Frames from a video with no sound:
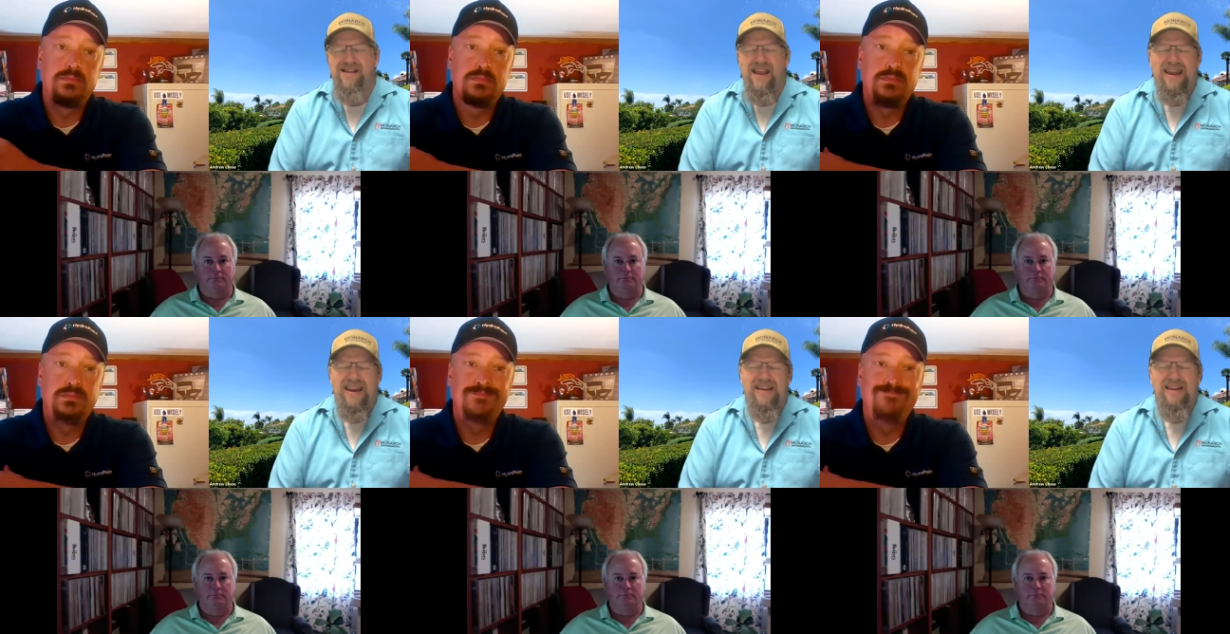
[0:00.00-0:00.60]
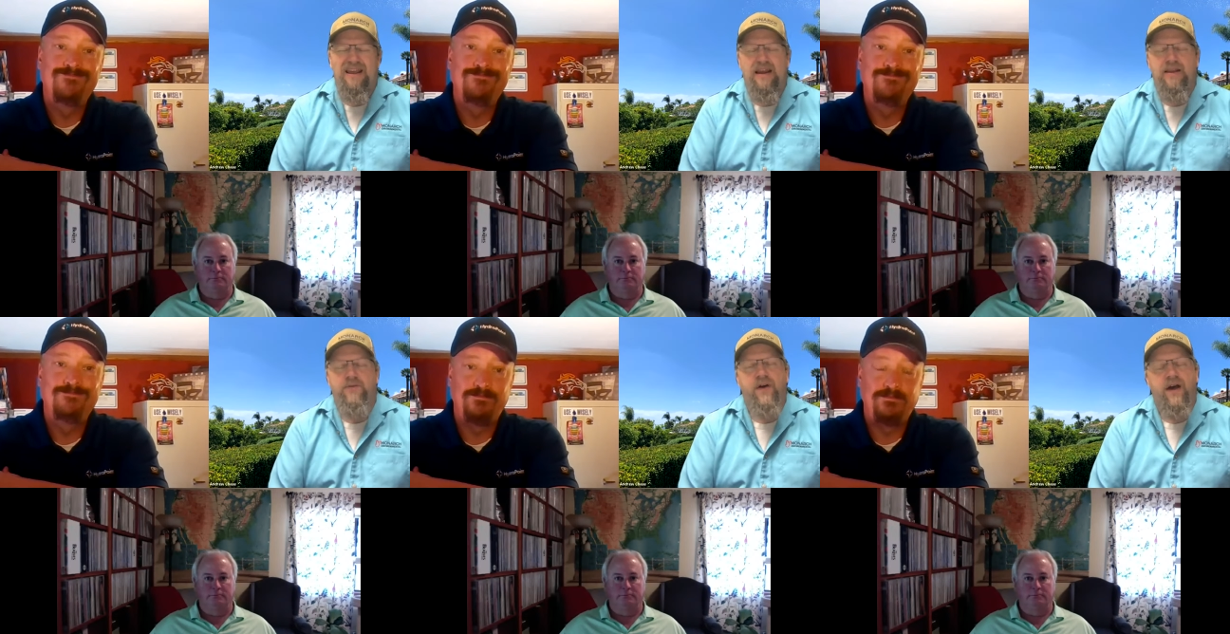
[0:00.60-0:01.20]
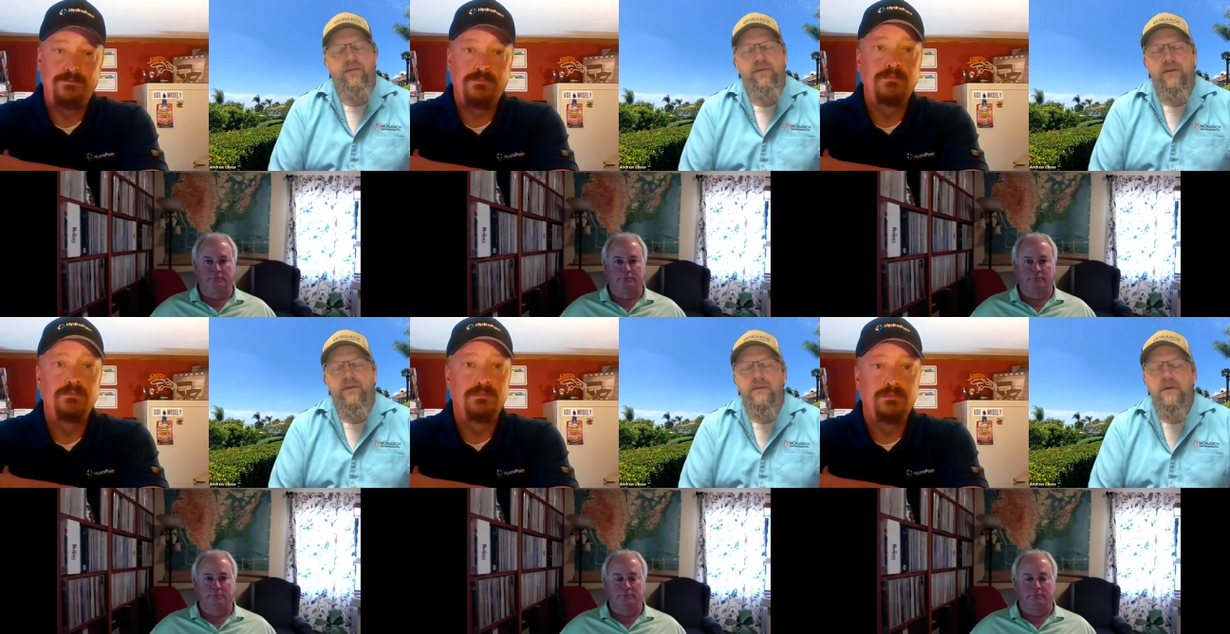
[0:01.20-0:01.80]
Speaker 1: 80 to 85 of
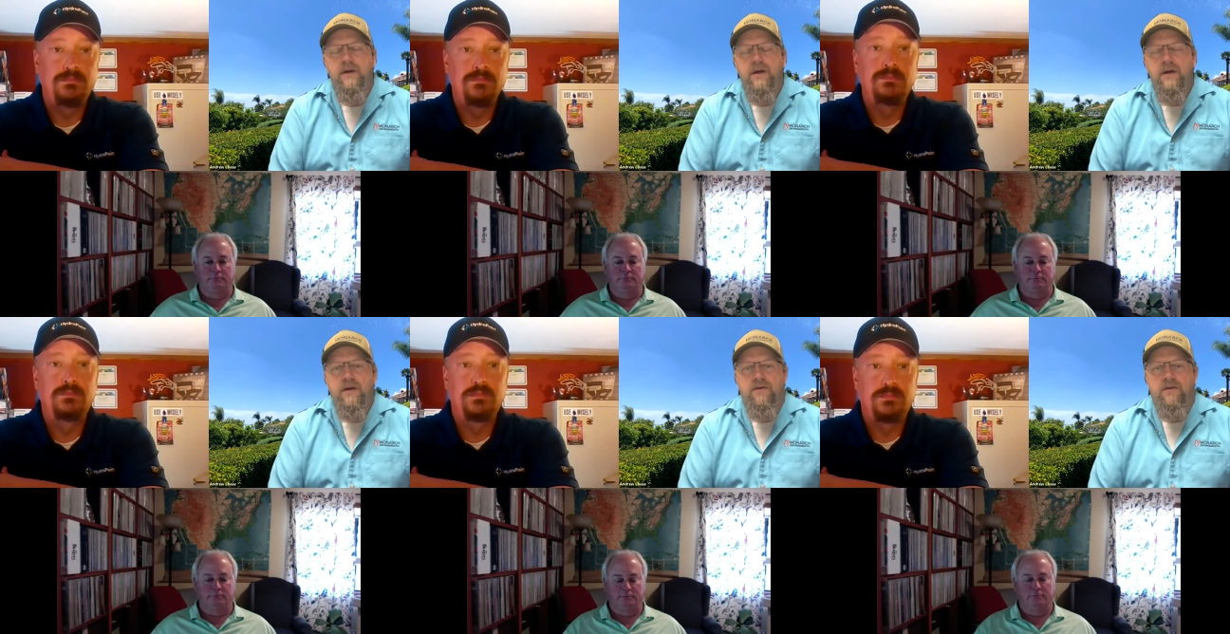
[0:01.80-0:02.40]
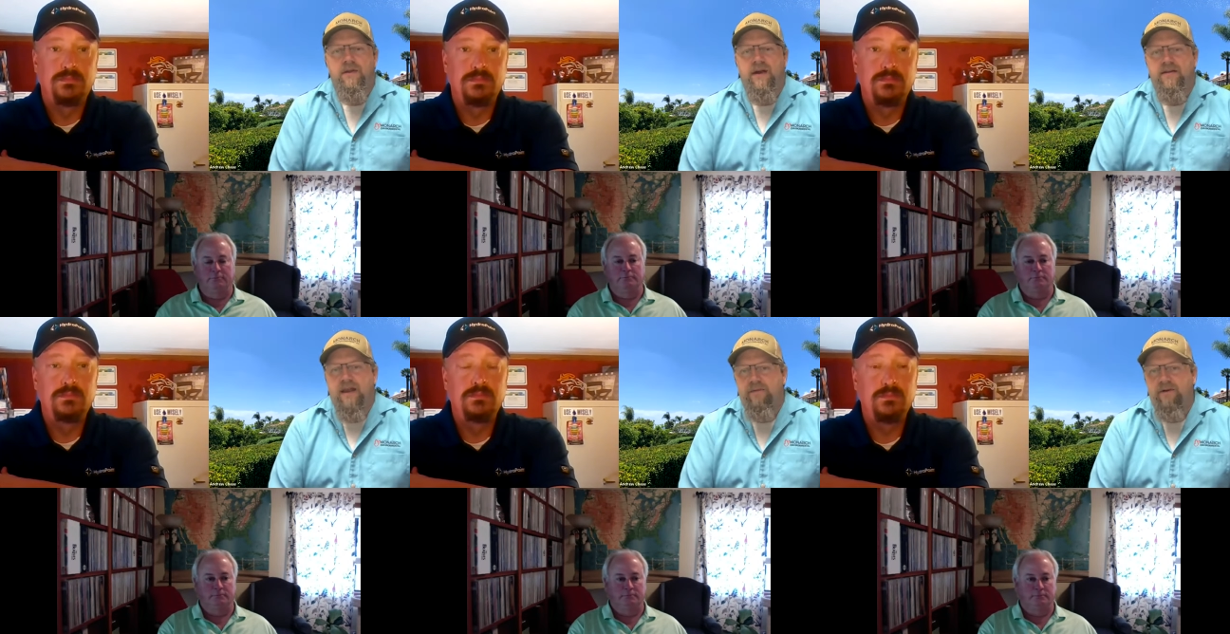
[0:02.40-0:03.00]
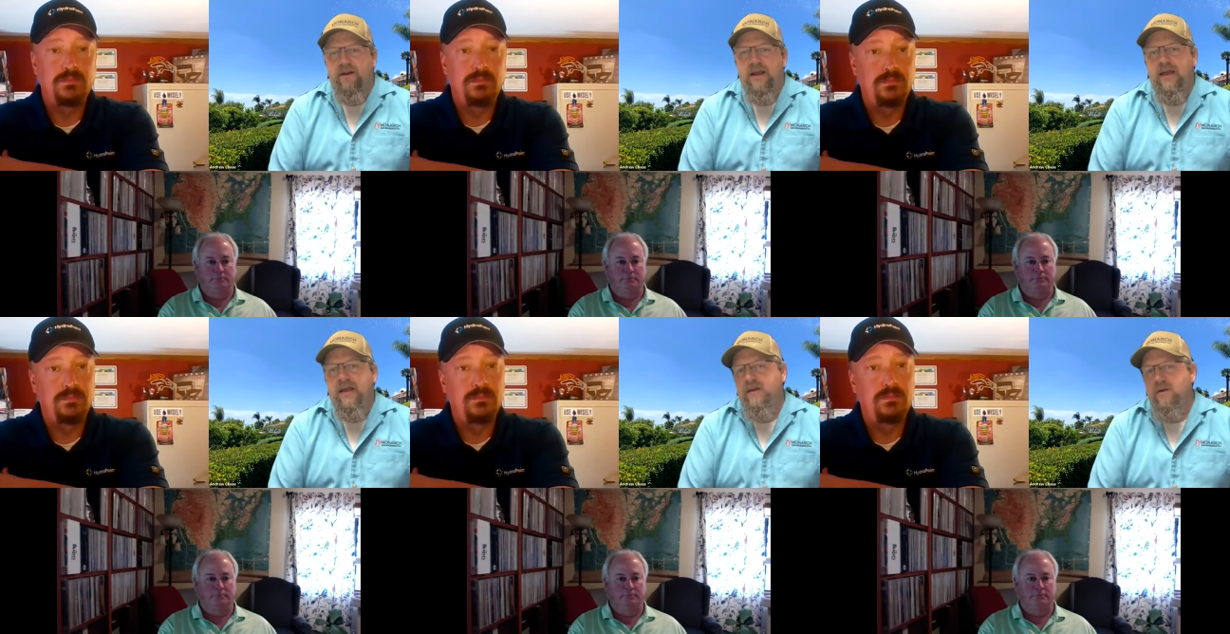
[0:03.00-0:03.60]
them. So that's every
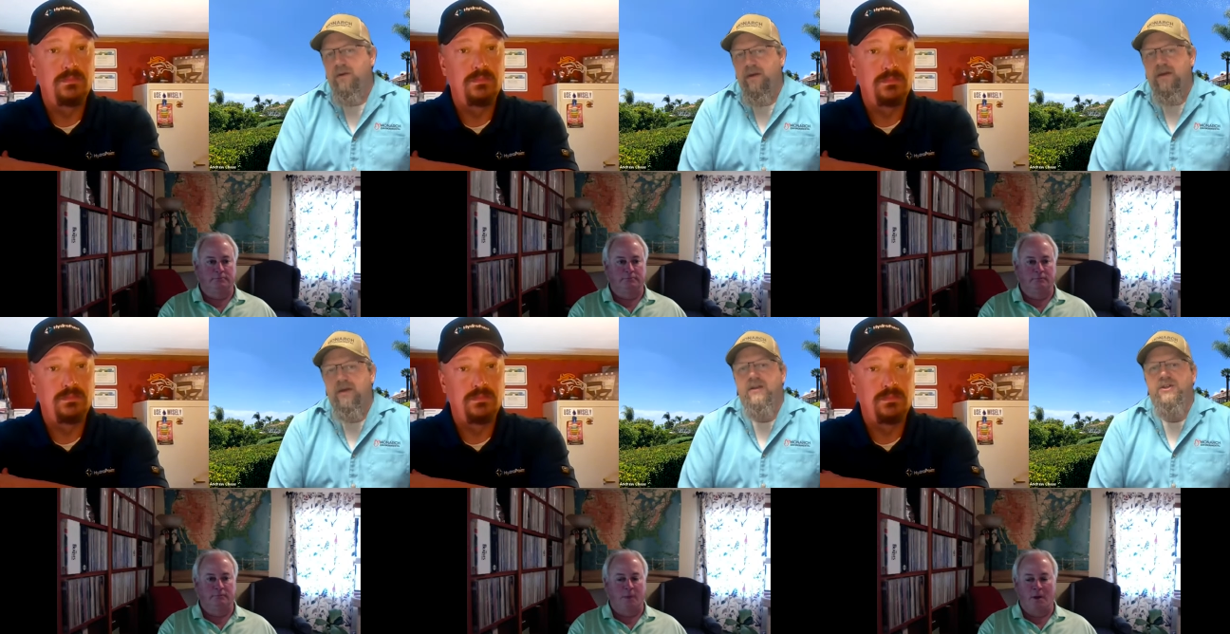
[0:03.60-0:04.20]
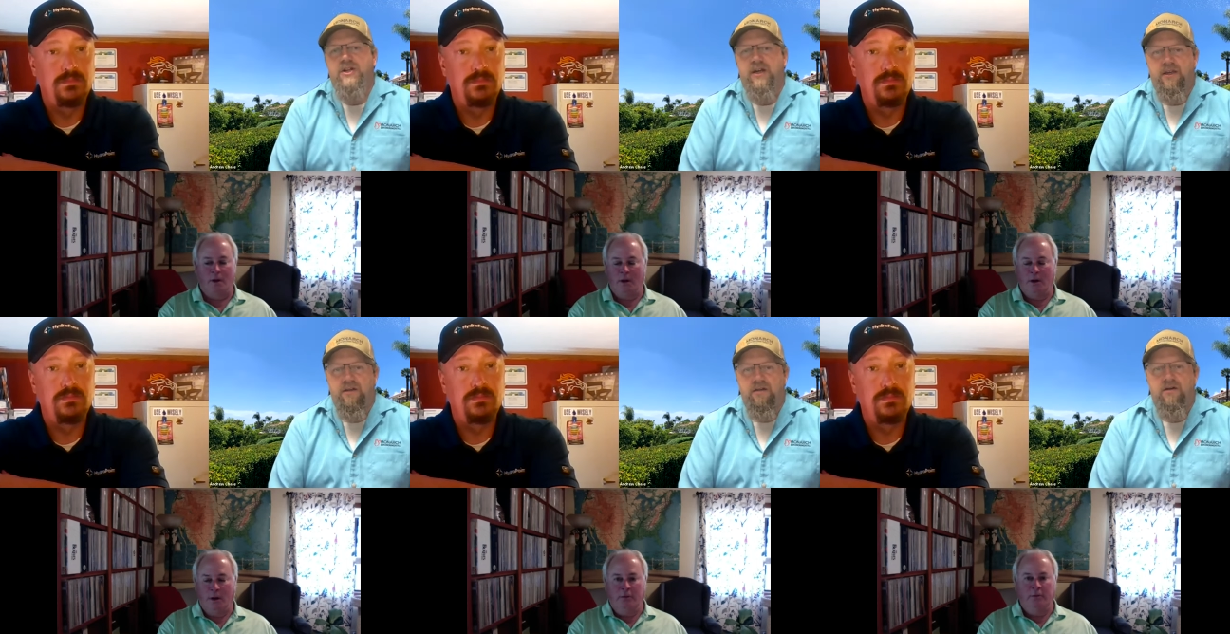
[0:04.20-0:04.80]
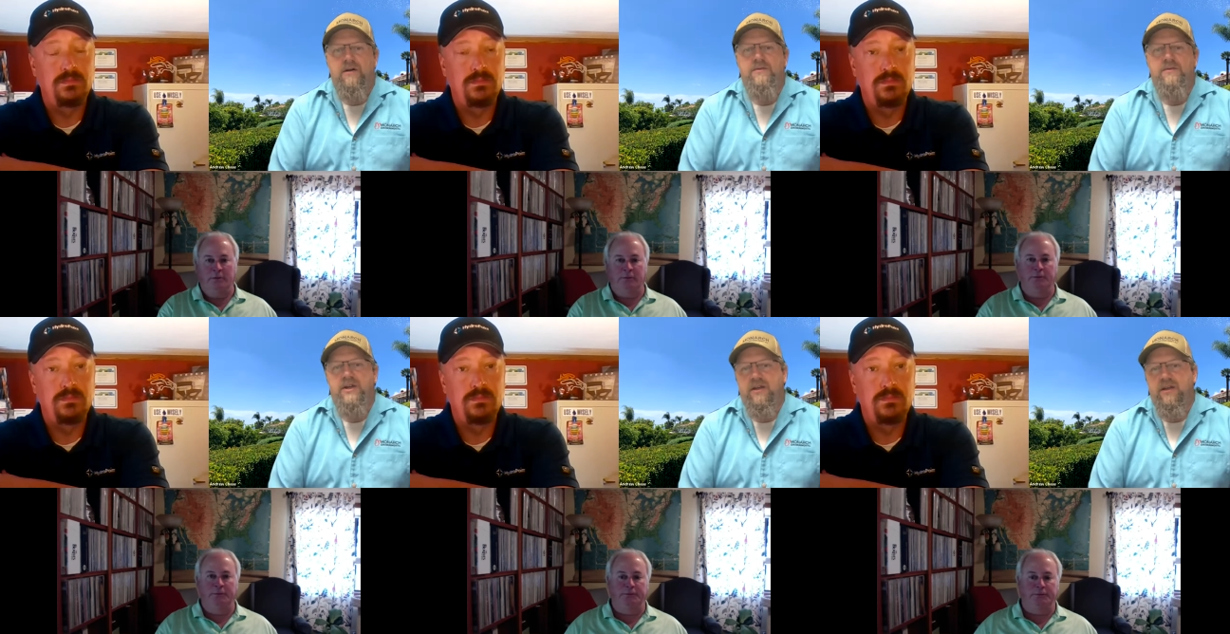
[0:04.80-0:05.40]
day going in, checking alarms,
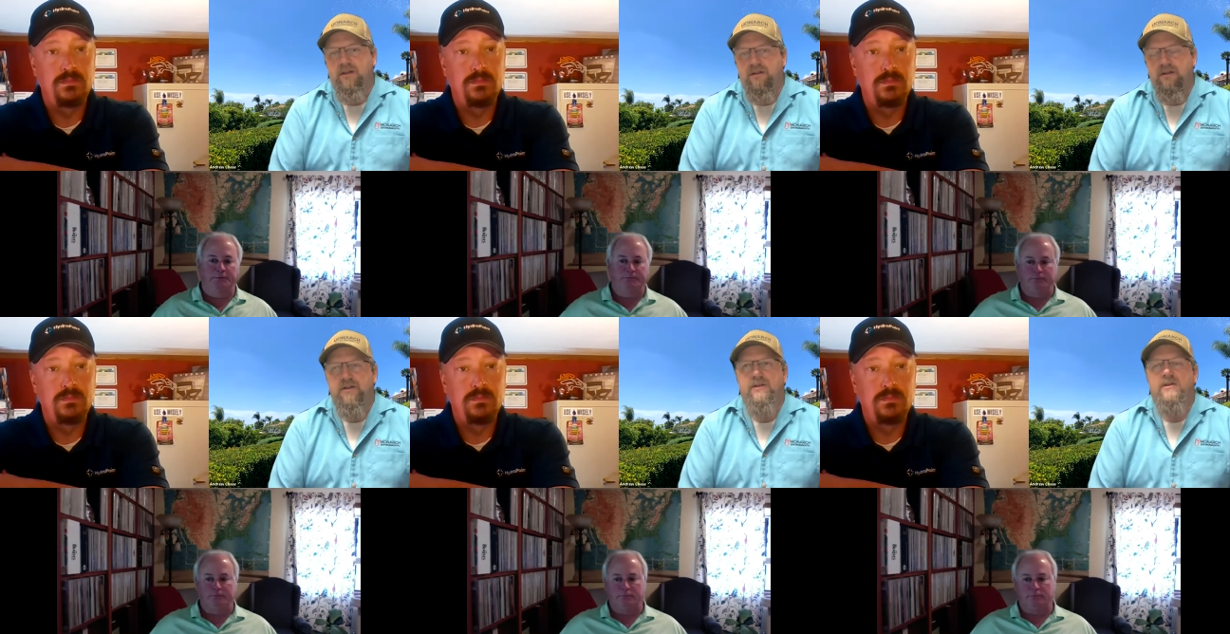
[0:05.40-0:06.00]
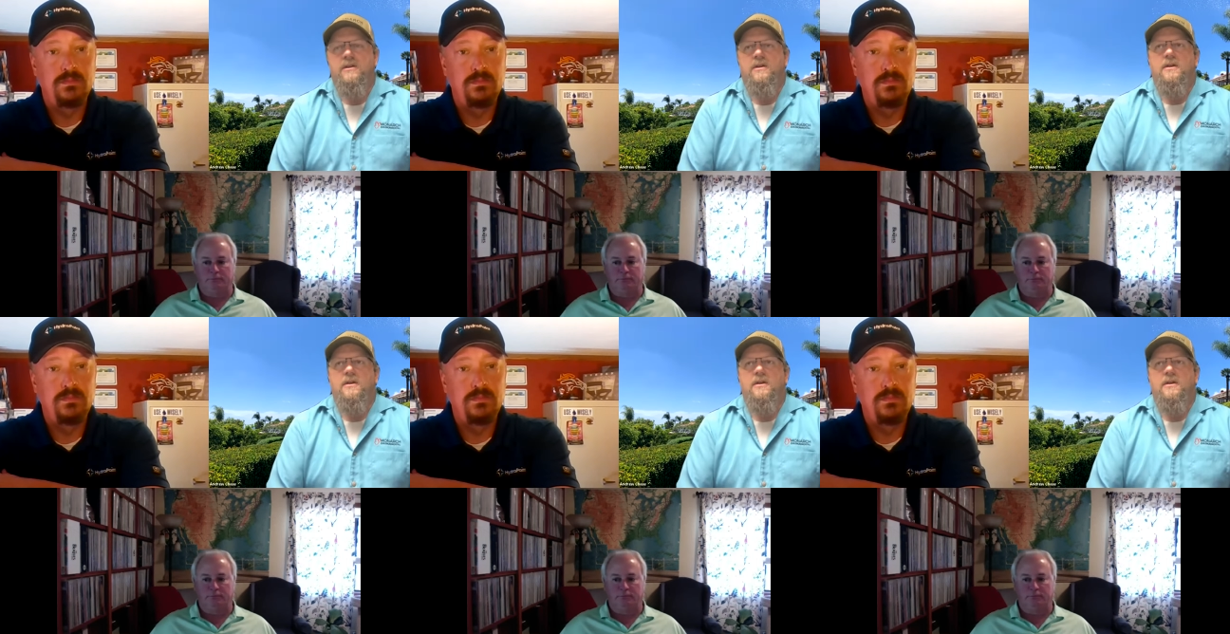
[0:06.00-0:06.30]
checking alerts,